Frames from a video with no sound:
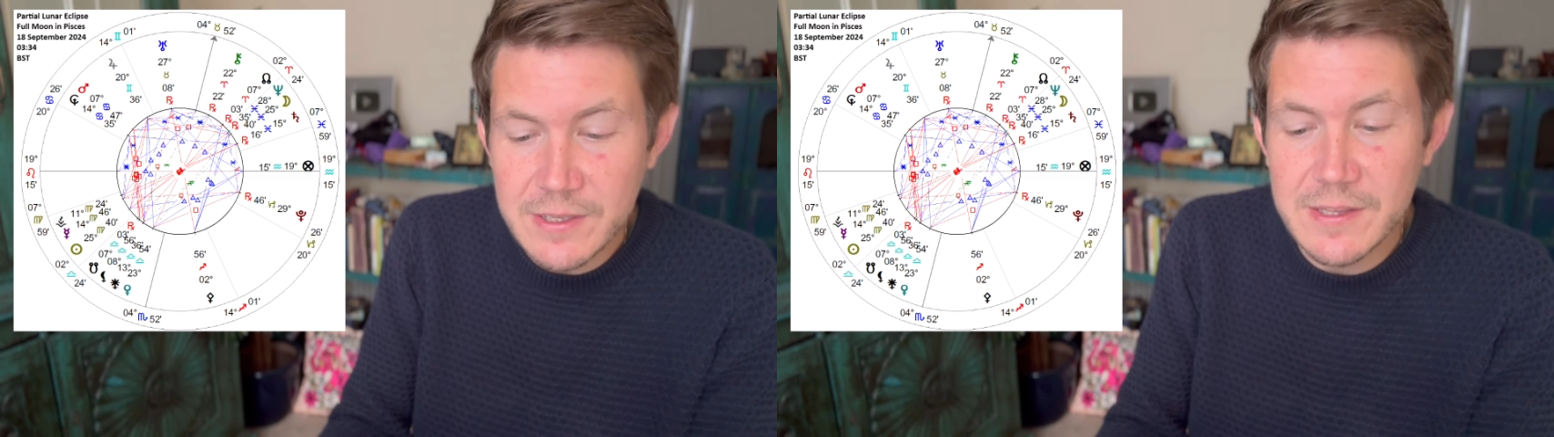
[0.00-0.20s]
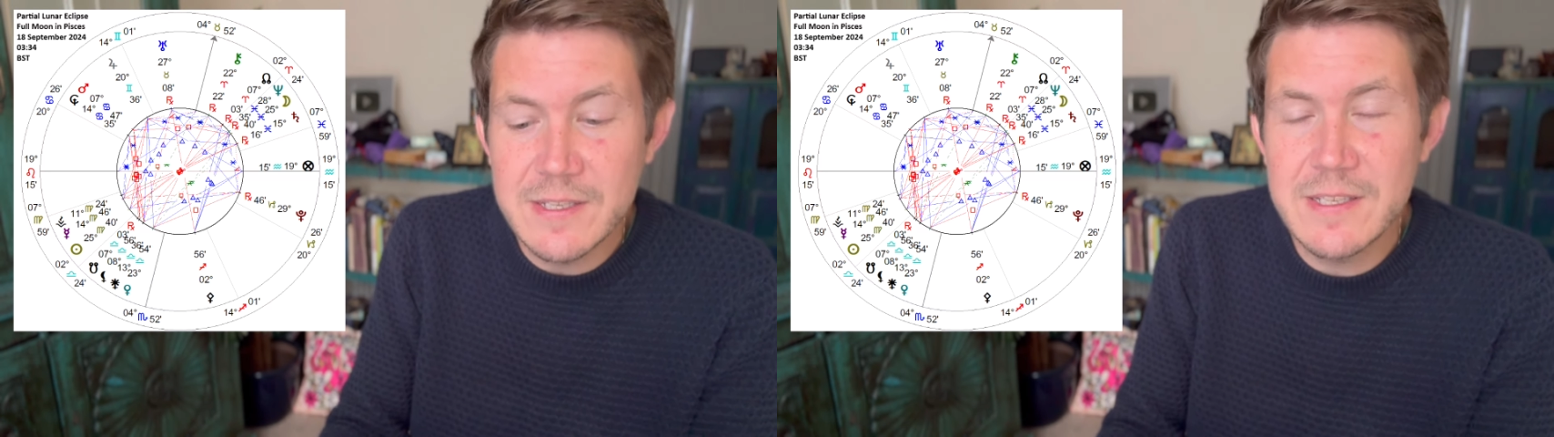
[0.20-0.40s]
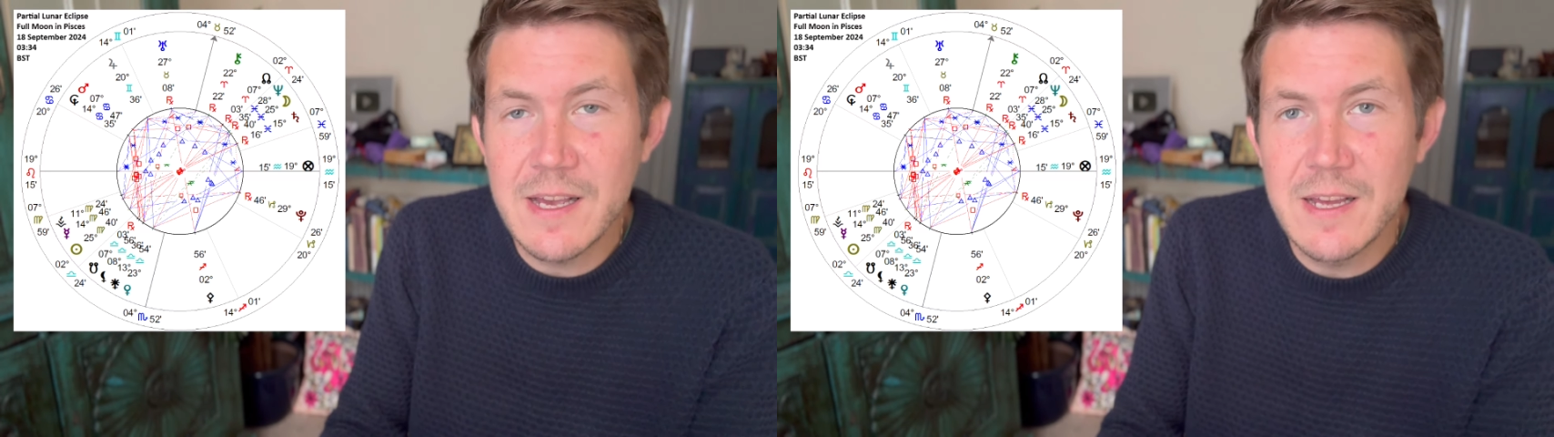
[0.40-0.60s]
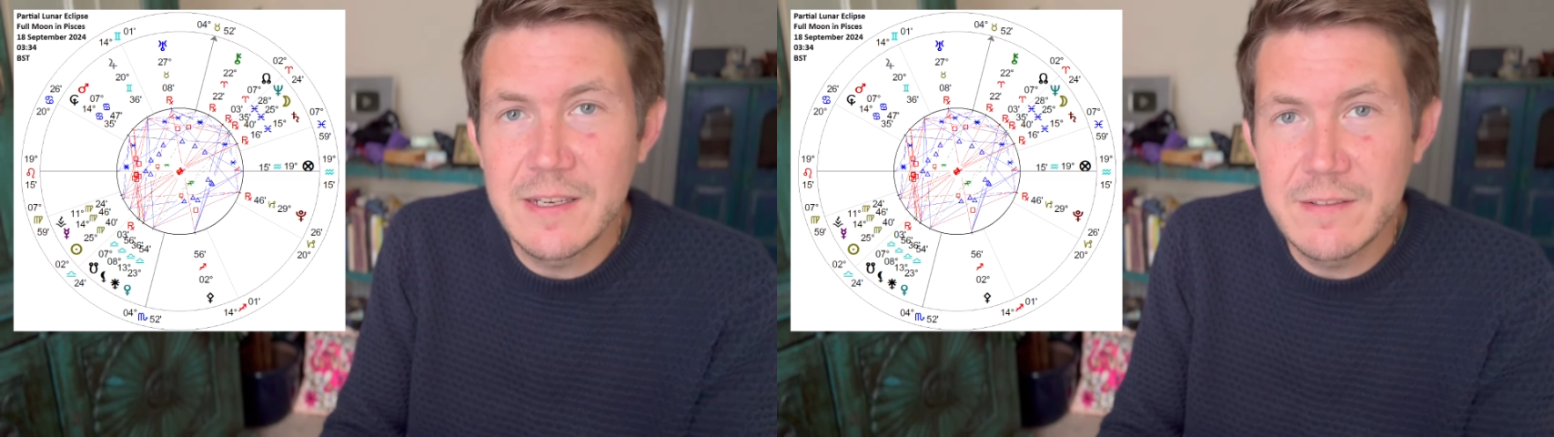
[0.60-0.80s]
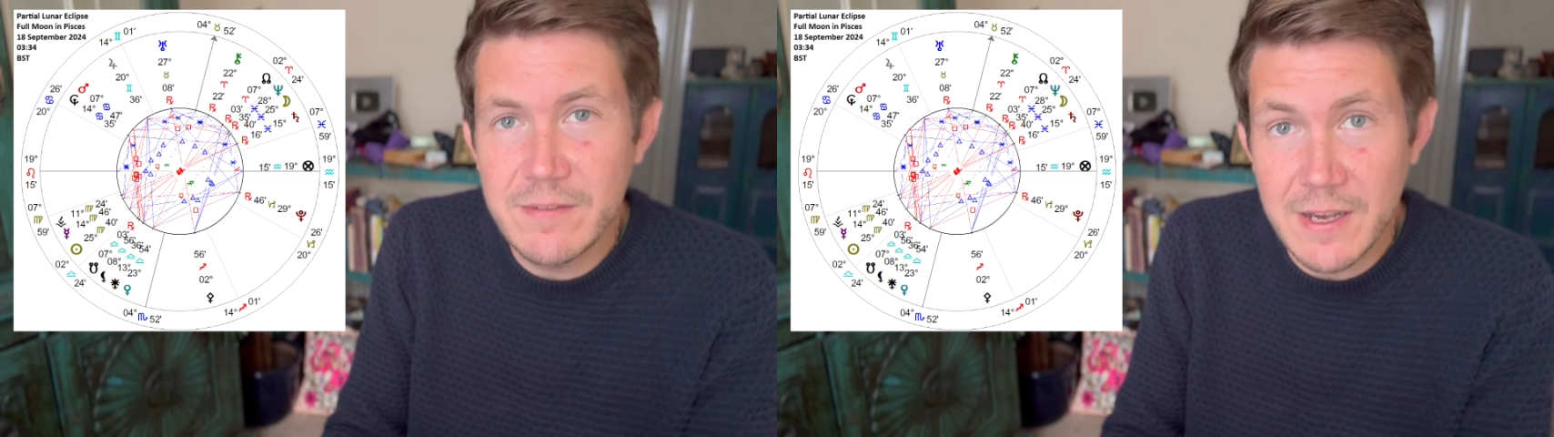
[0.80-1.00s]
the
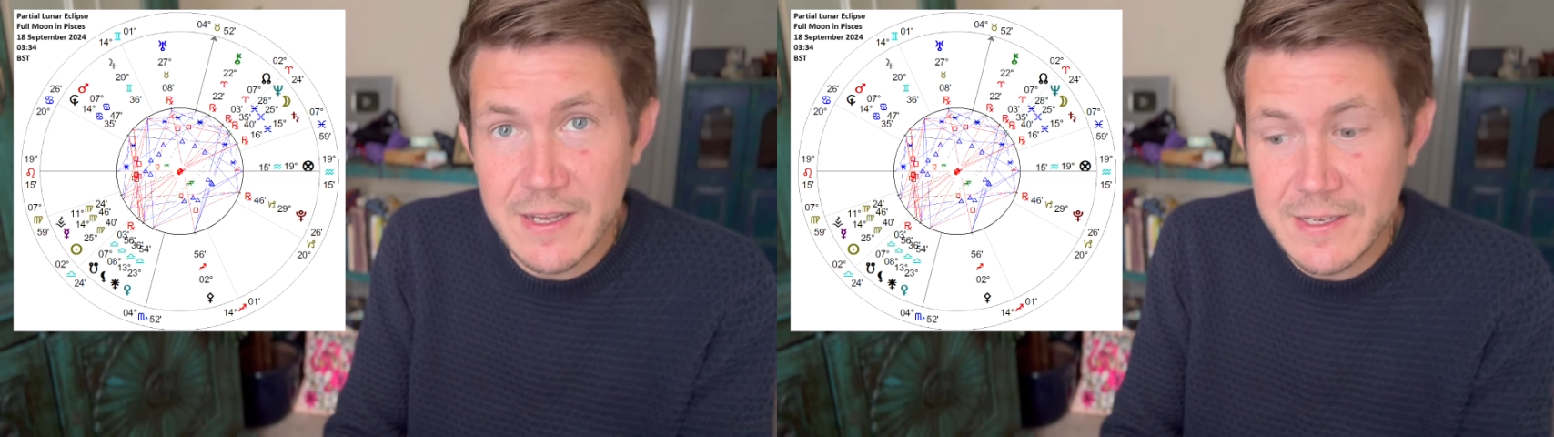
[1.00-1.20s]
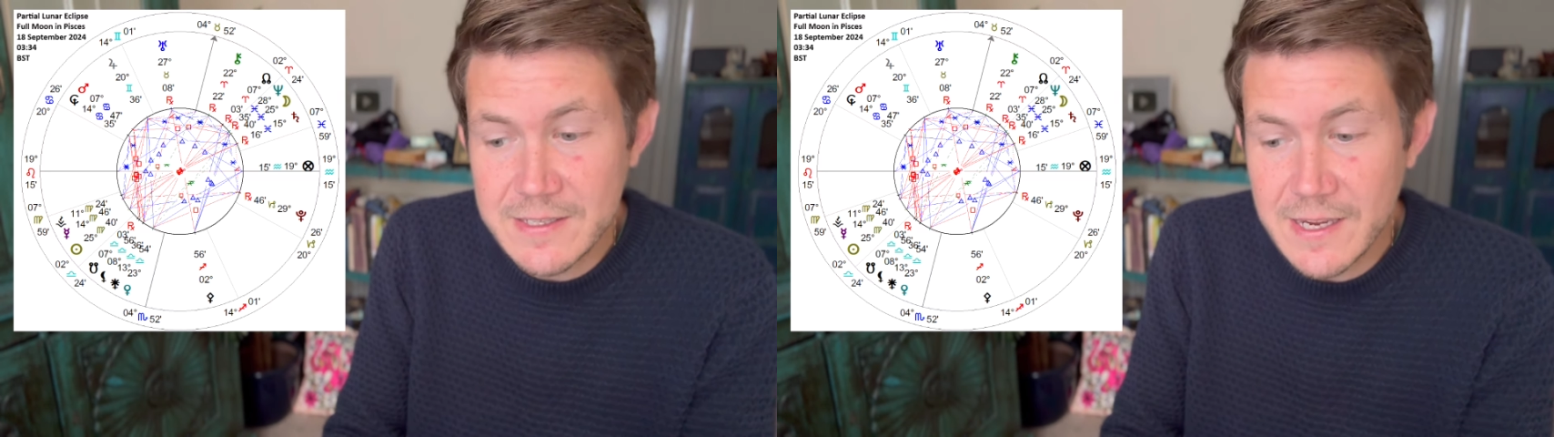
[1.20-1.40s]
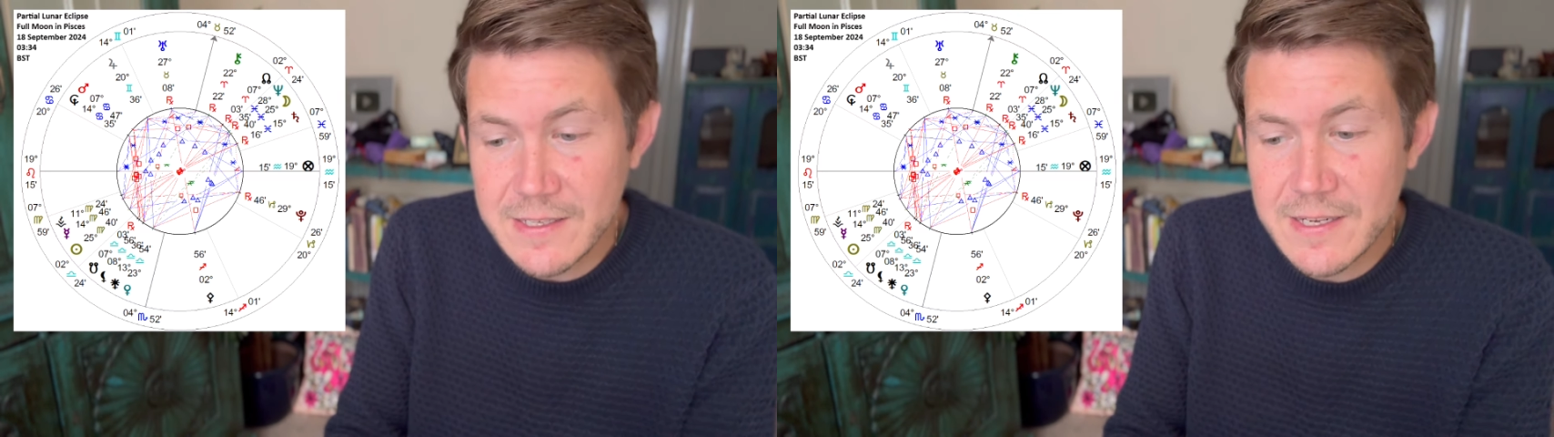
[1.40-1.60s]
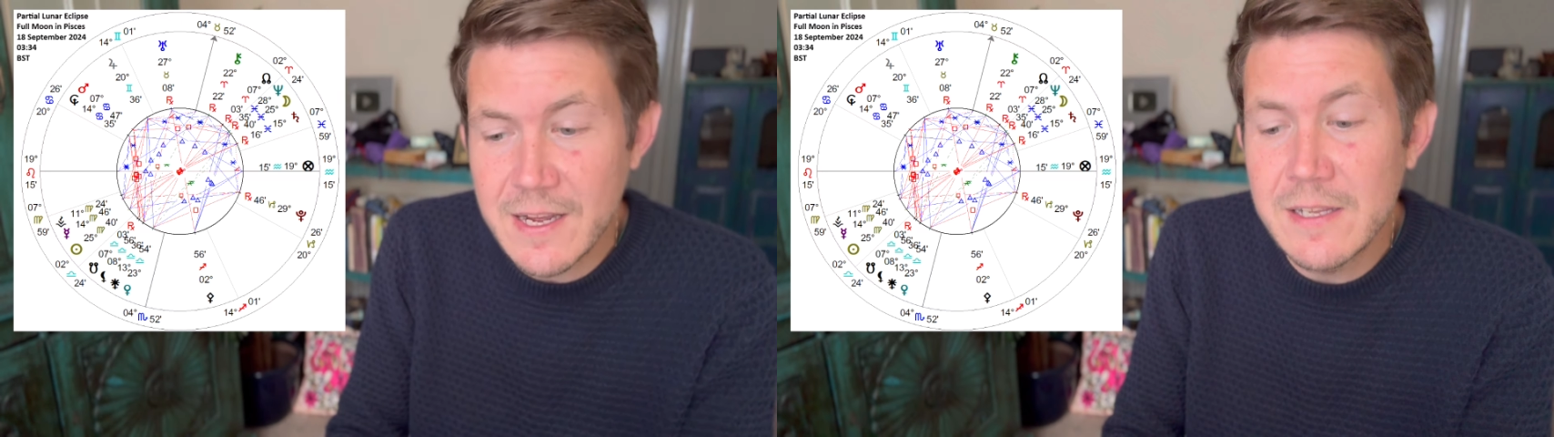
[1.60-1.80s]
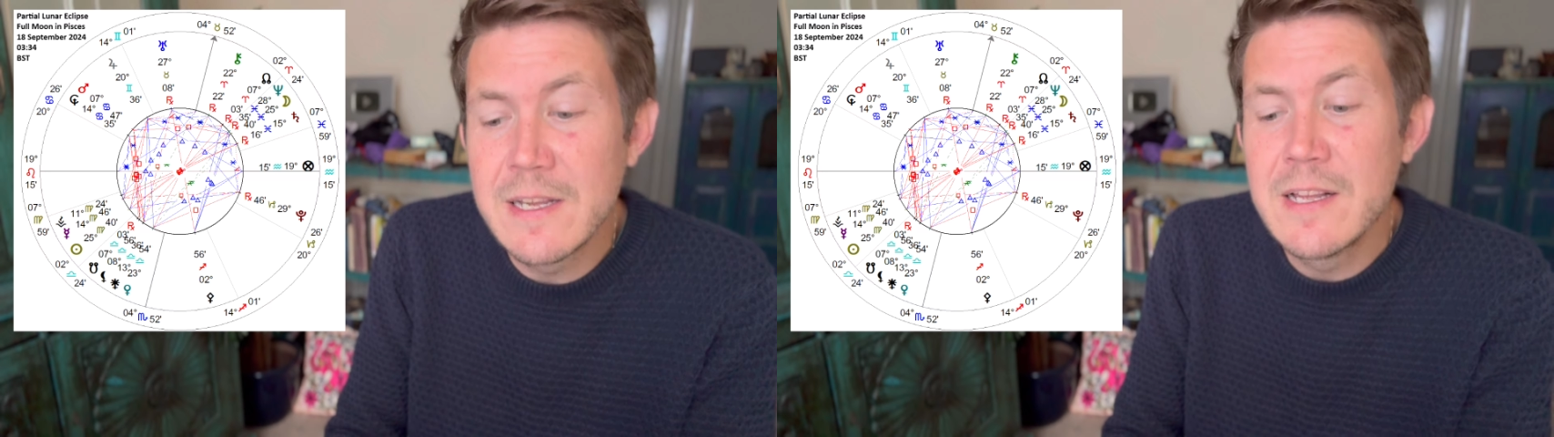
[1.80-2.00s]
sun via a sextile,